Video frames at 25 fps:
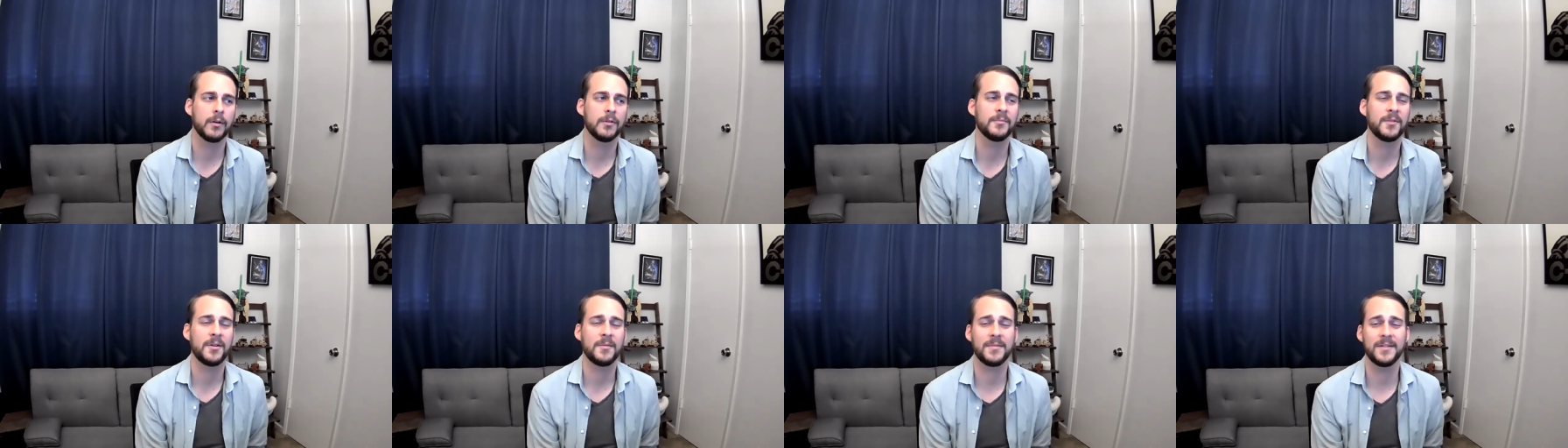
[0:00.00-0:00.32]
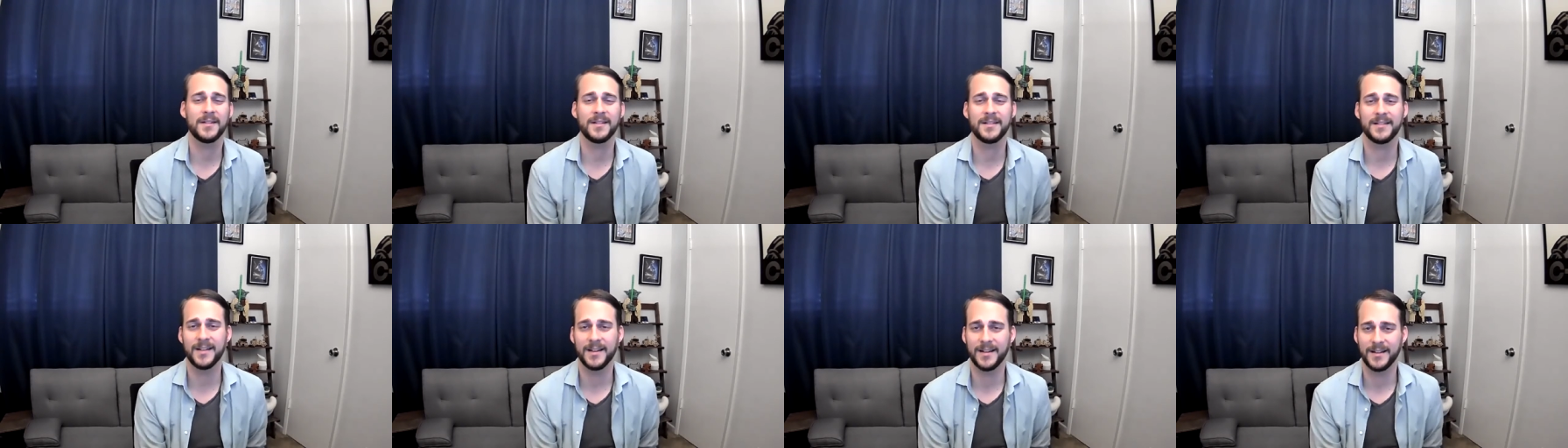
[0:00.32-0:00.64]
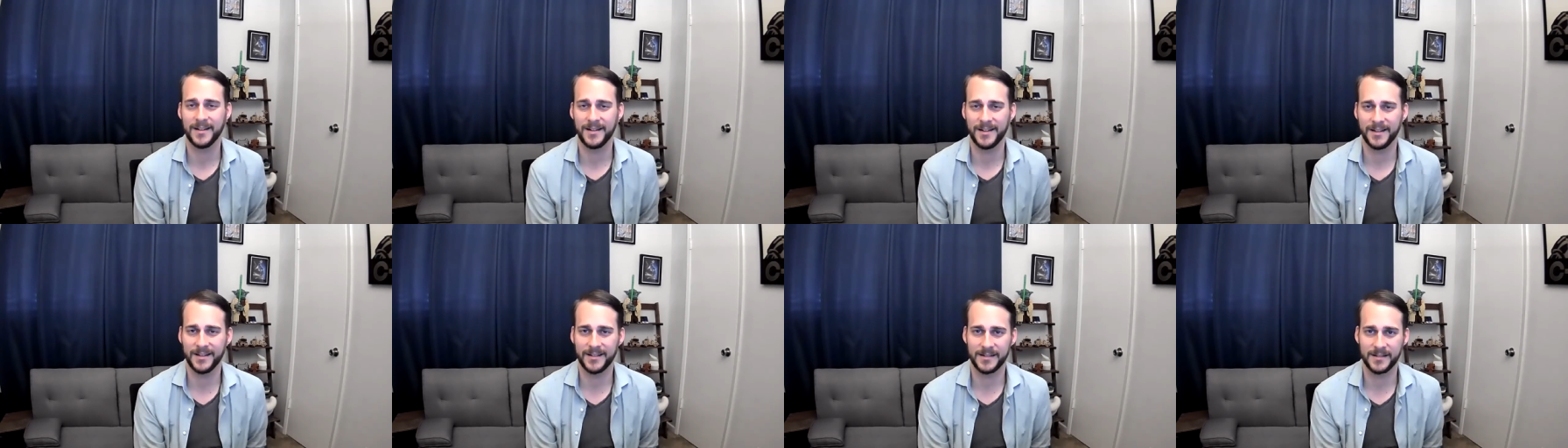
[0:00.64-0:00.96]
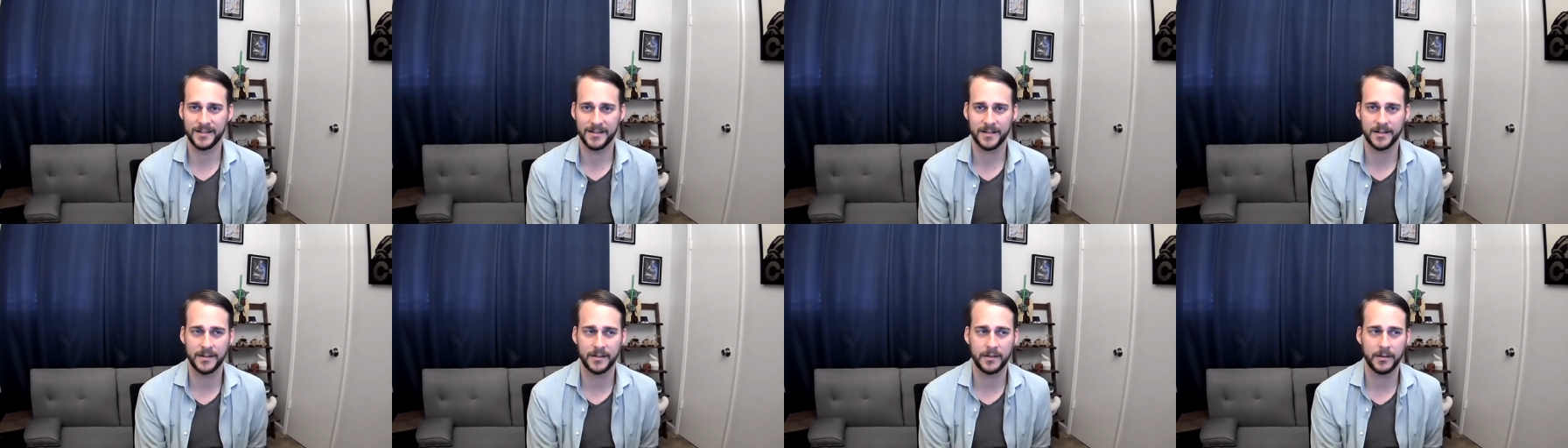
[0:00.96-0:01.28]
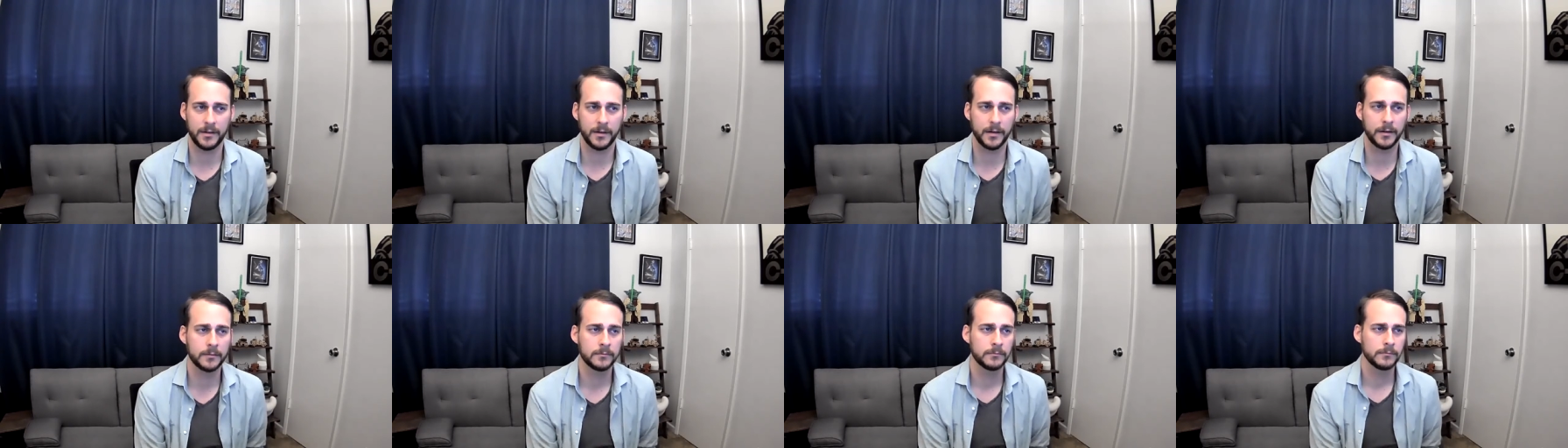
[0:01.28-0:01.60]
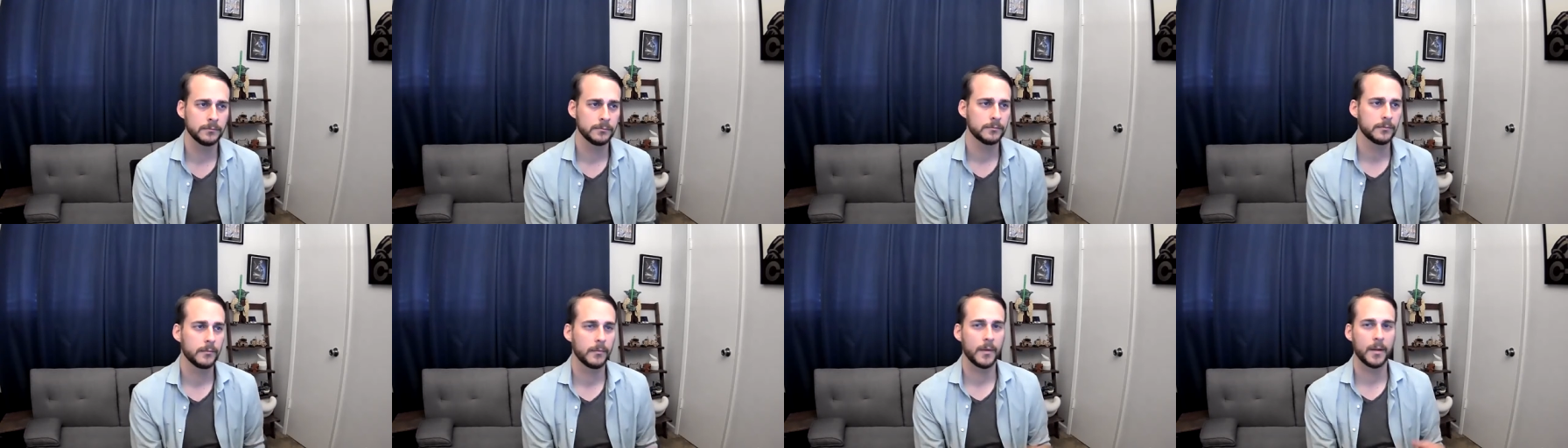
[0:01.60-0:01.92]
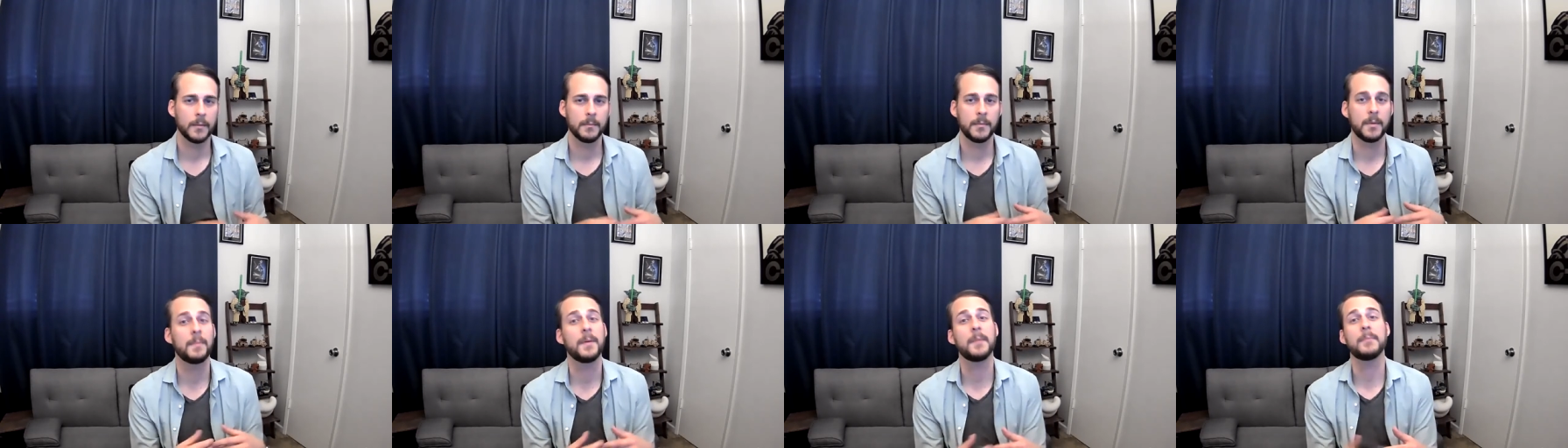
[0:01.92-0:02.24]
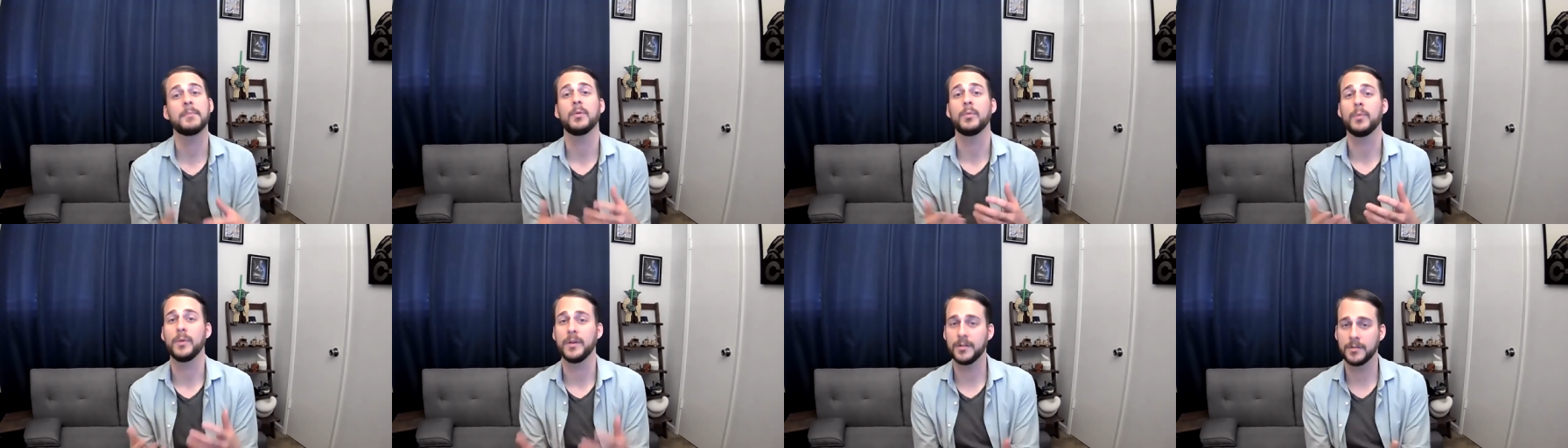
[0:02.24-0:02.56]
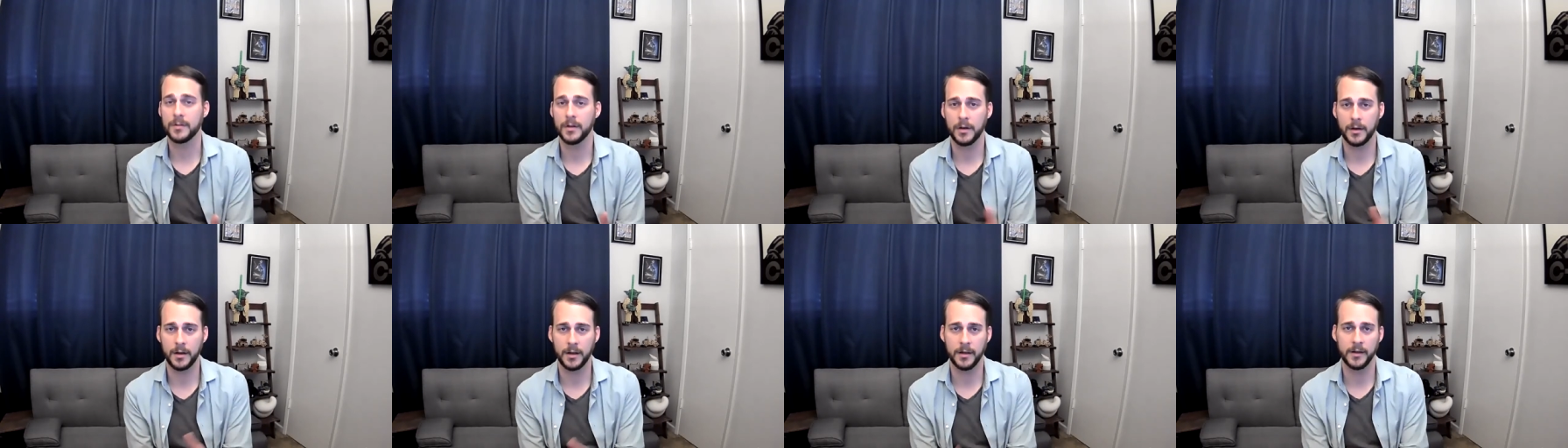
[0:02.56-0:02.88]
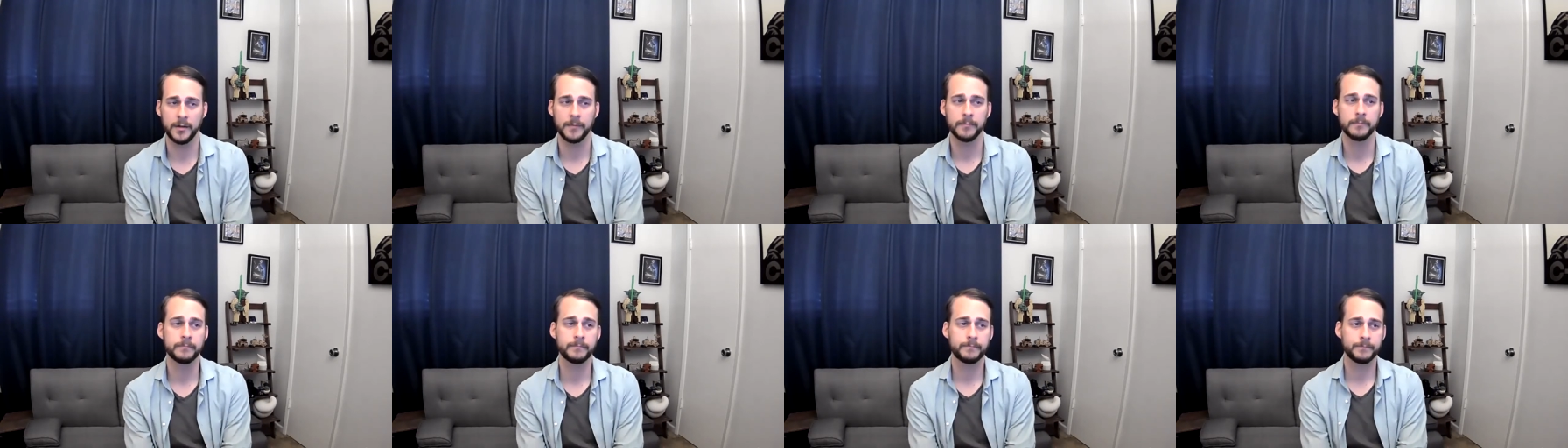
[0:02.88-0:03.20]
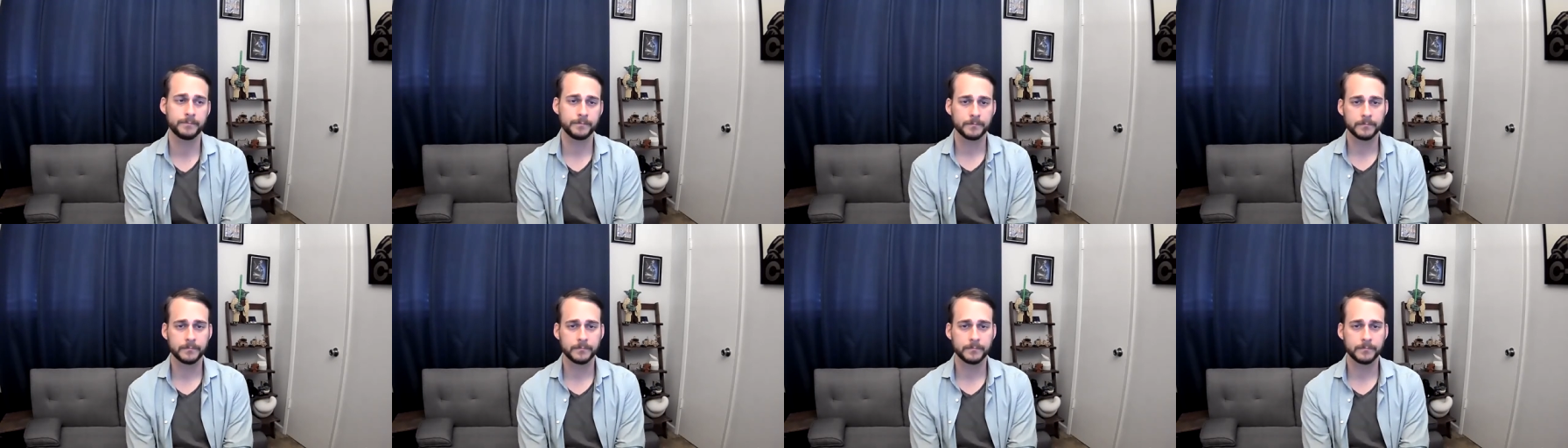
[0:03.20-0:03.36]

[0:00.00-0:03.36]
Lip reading: or maybe it didn't exist, but people wish it did.